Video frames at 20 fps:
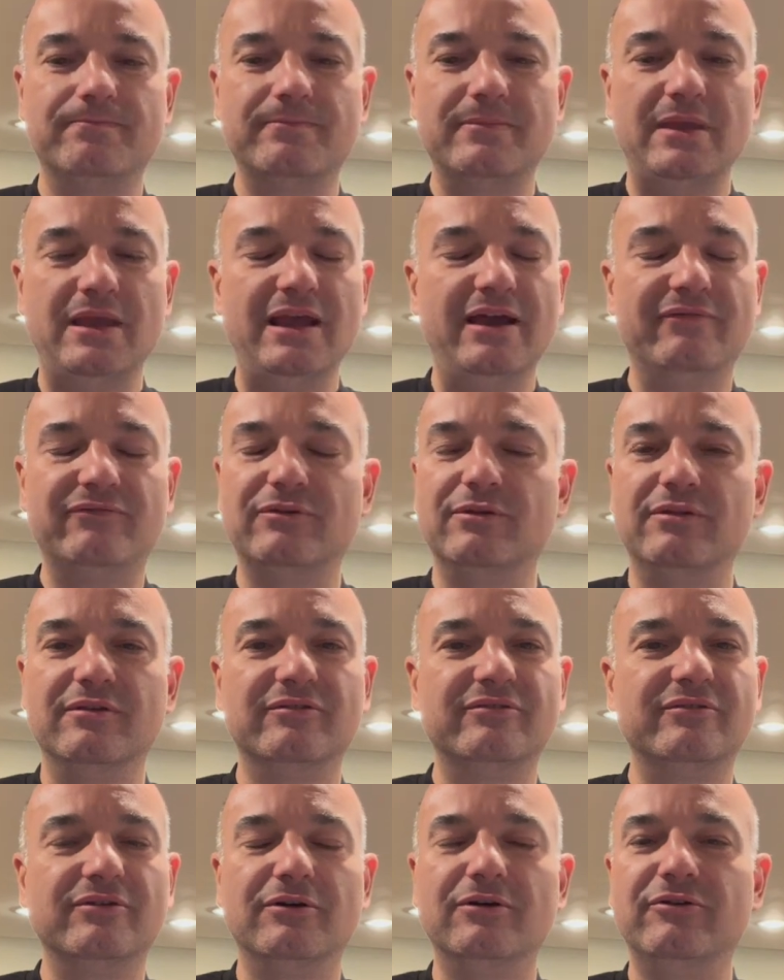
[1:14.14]
after the
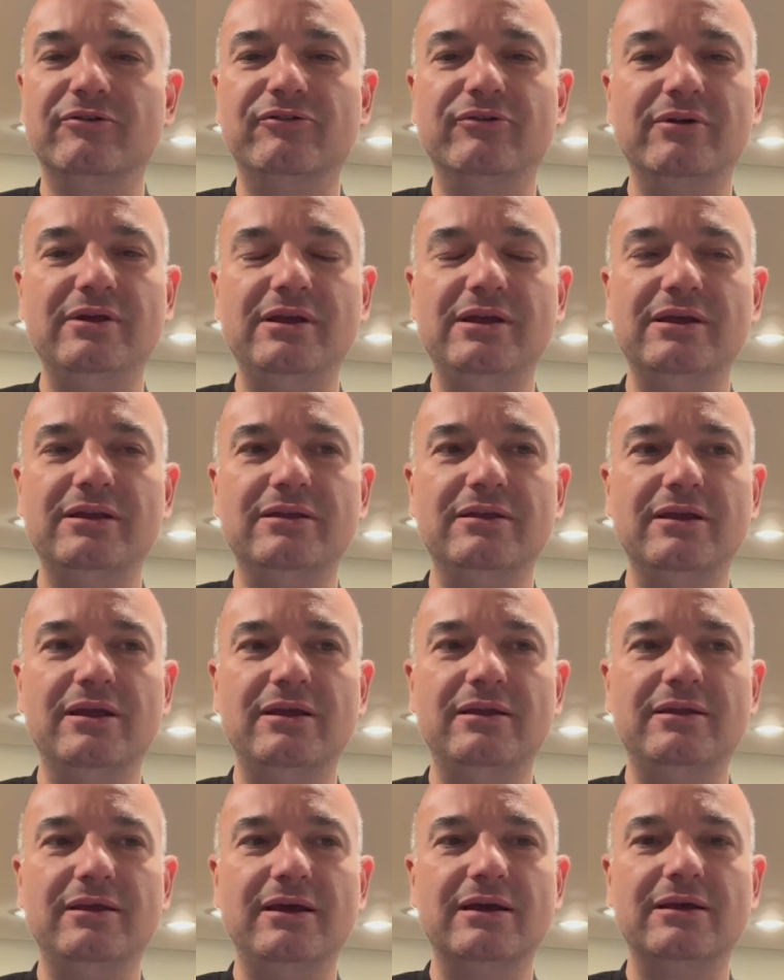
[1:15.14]
surgery
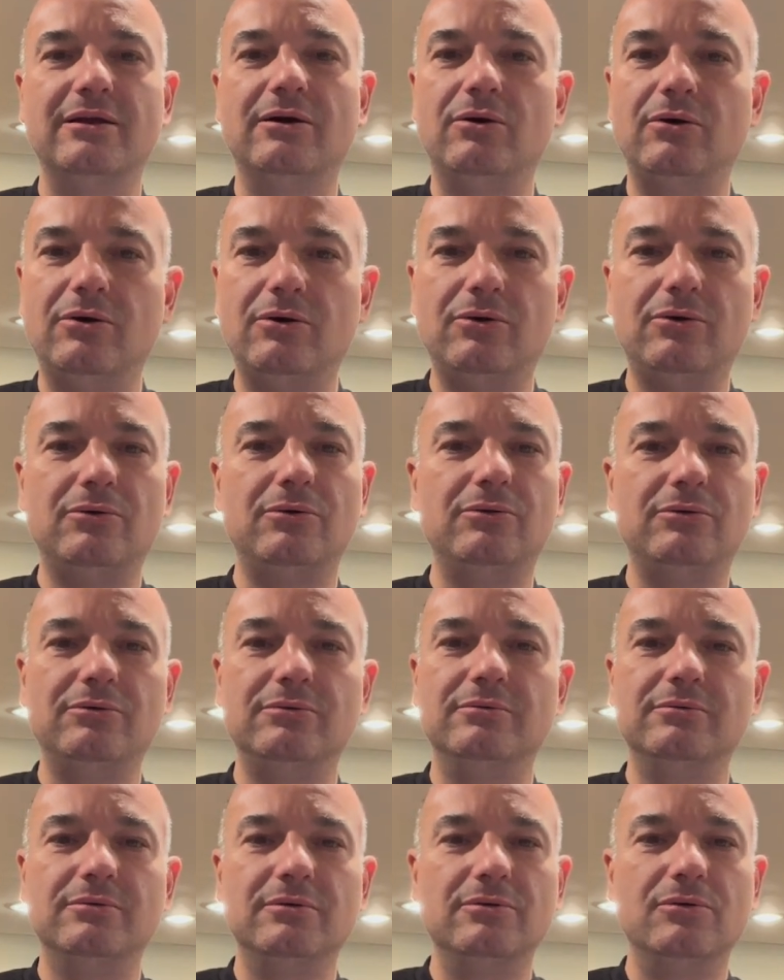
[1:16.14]
and that
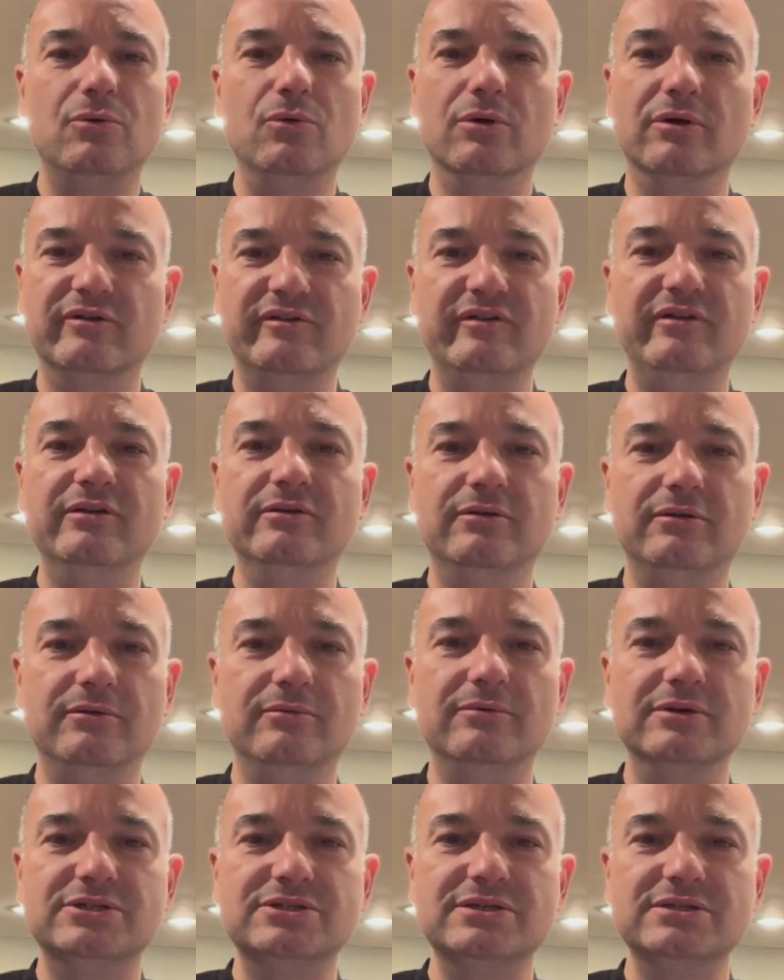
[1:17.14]
whole ordeal,
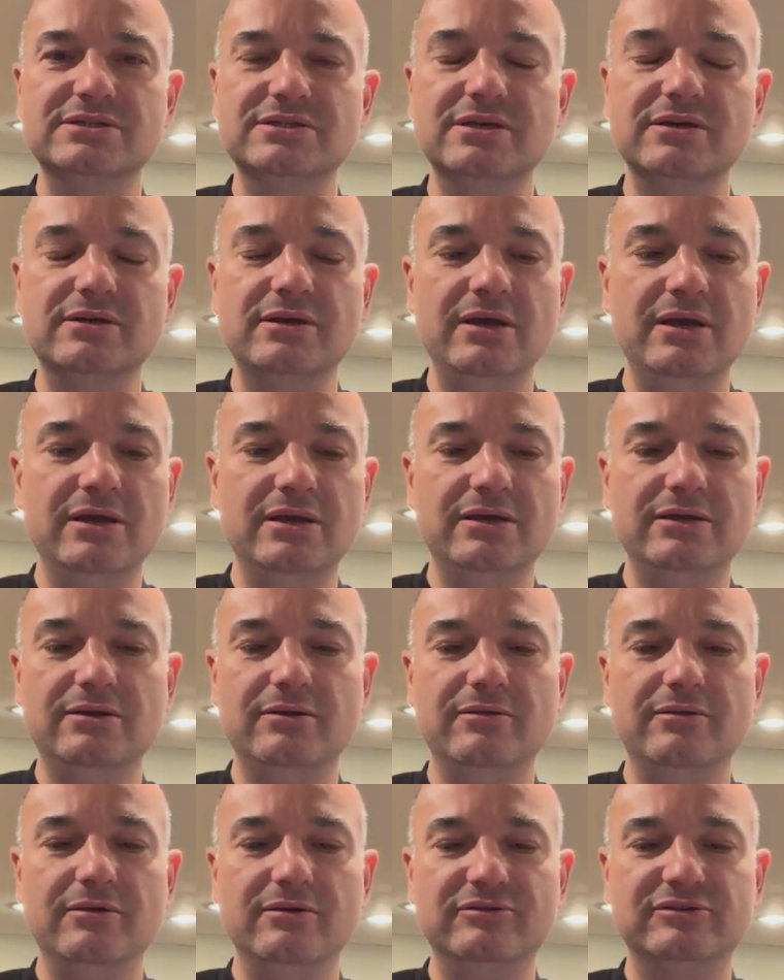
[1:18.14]
which is
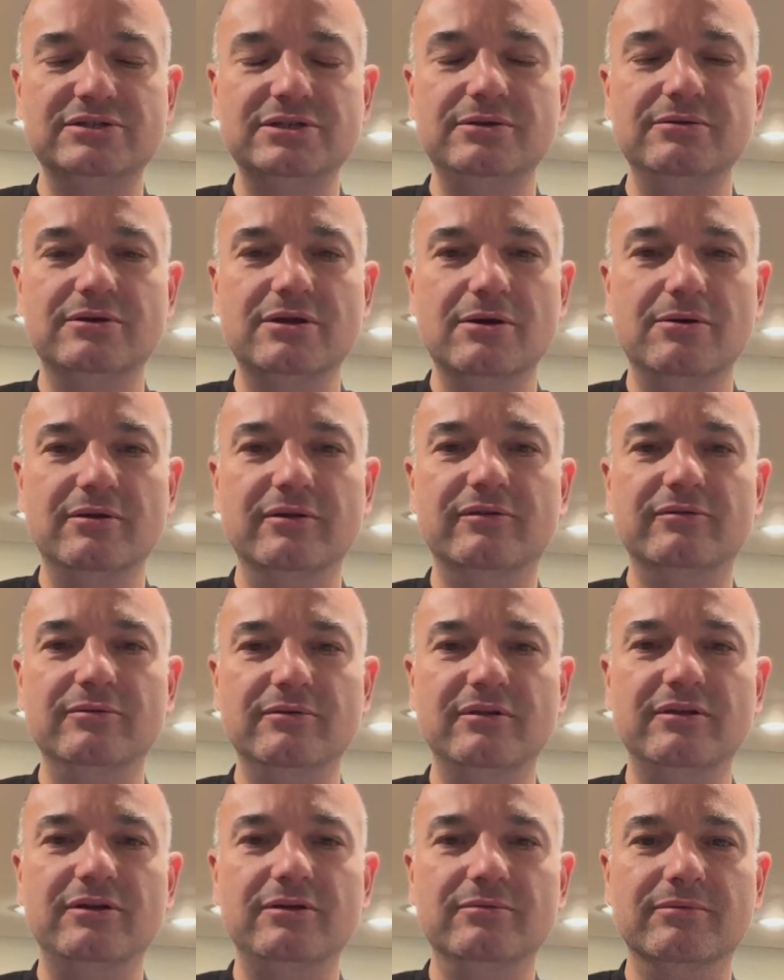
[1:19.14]
those of you going through
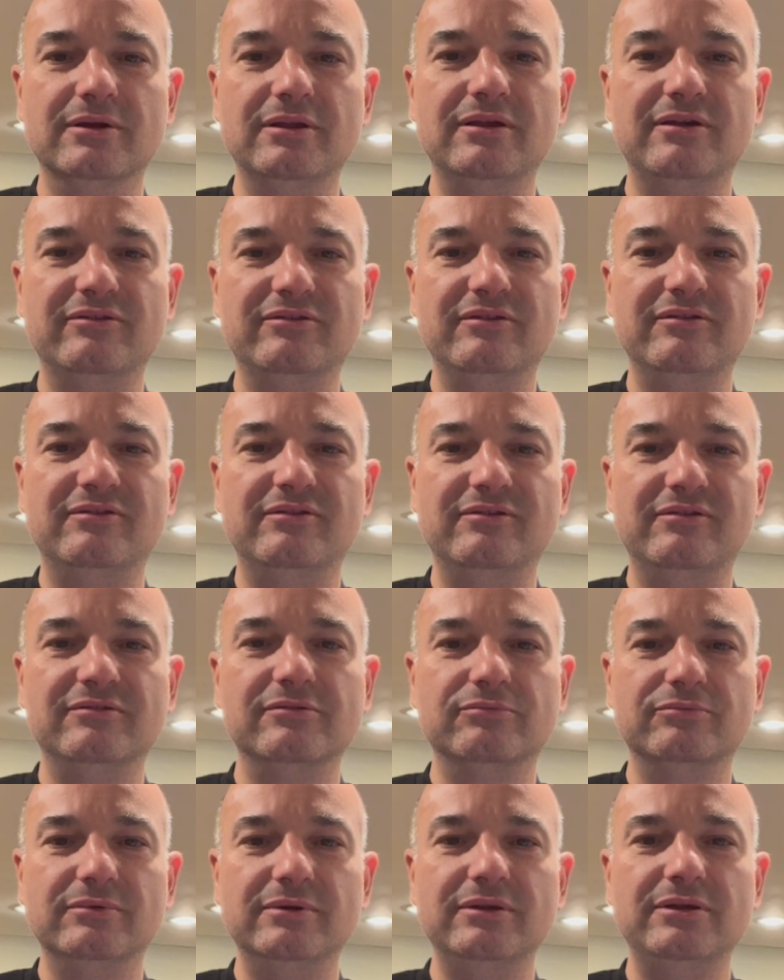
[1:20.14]
that, you realize this is a
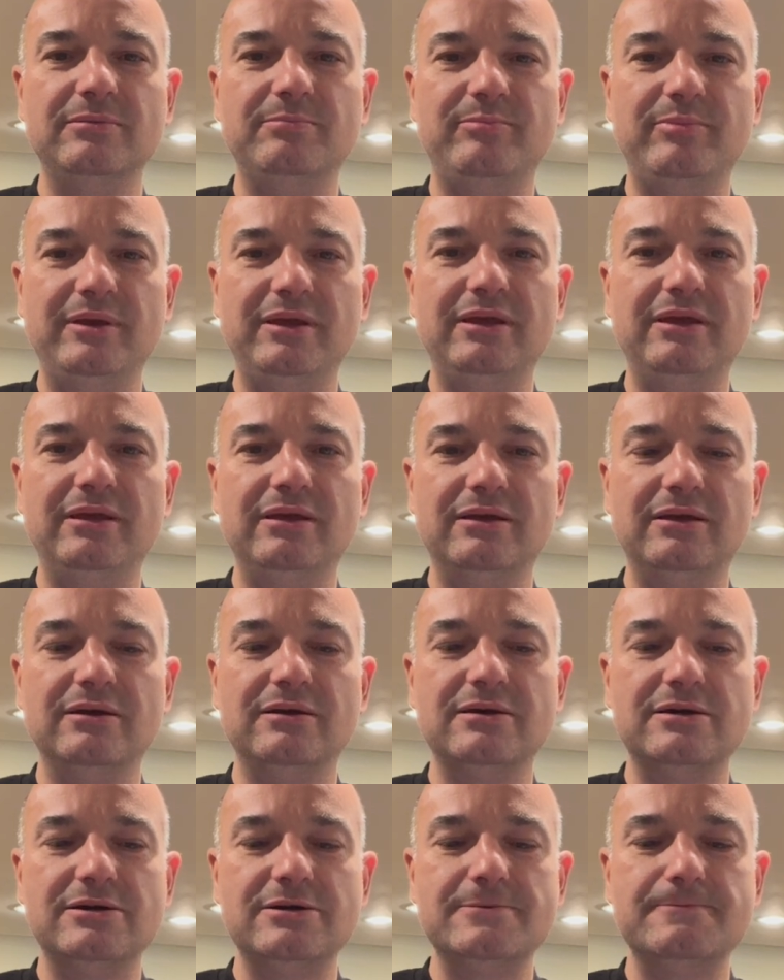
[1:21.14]
really big,
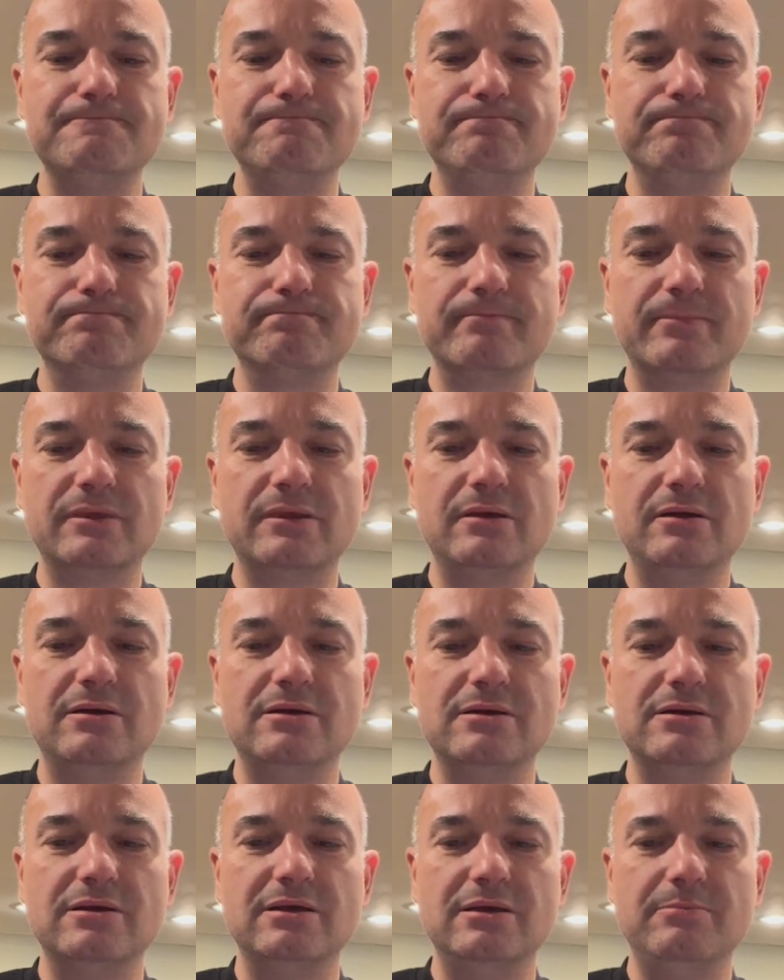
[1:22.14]

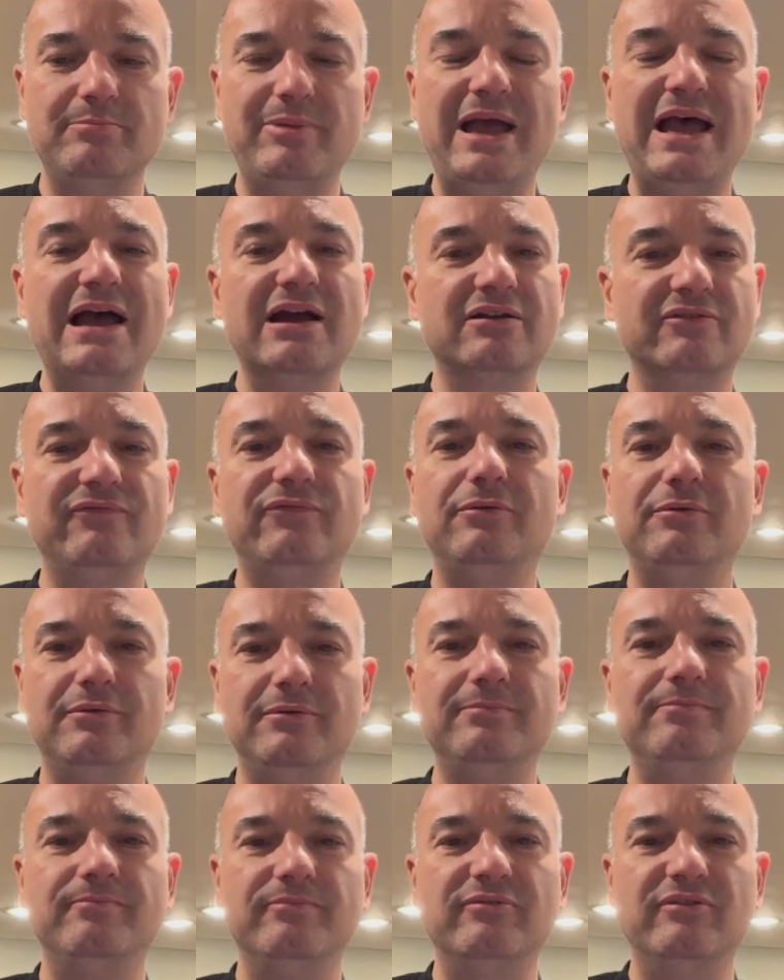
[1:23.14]
impactful
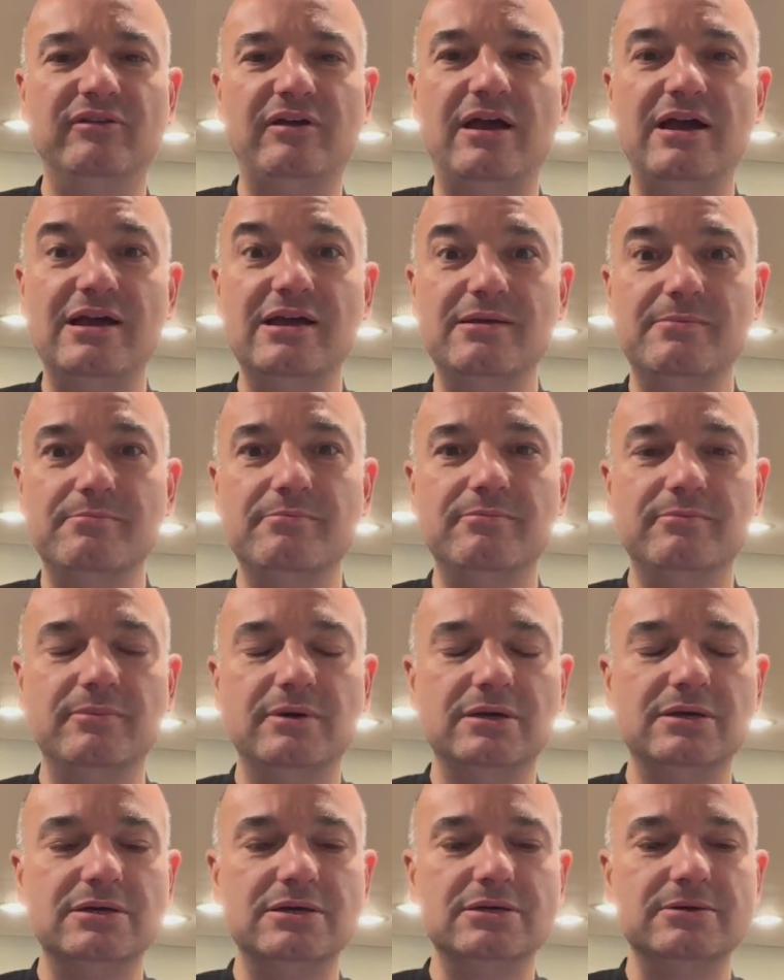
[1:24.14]
time,
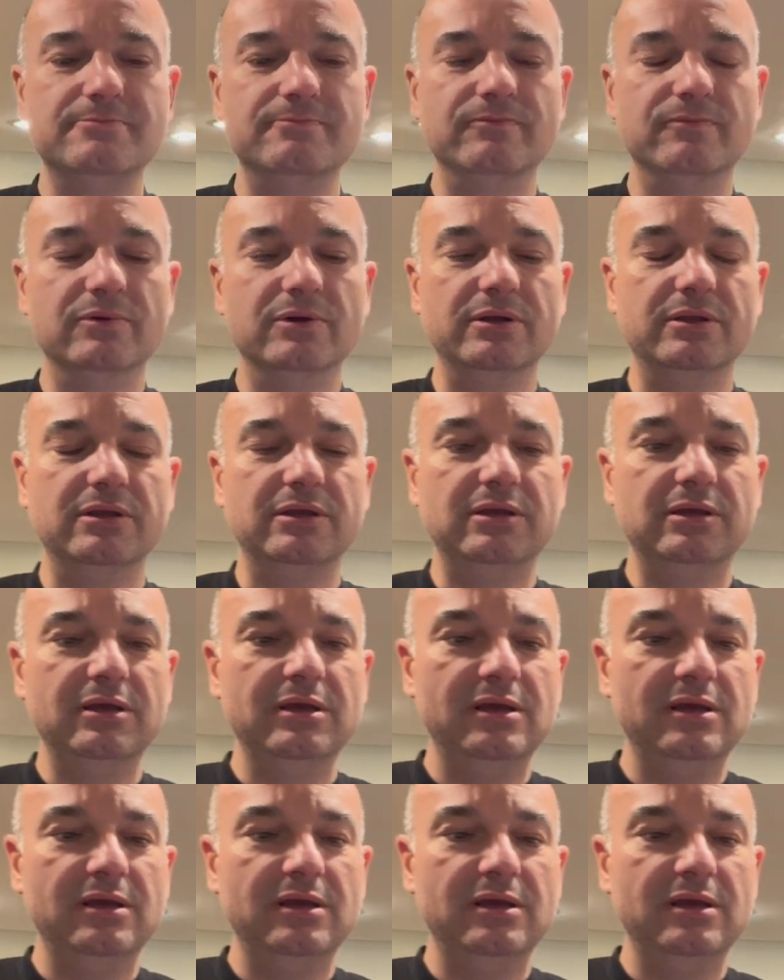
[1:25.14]
really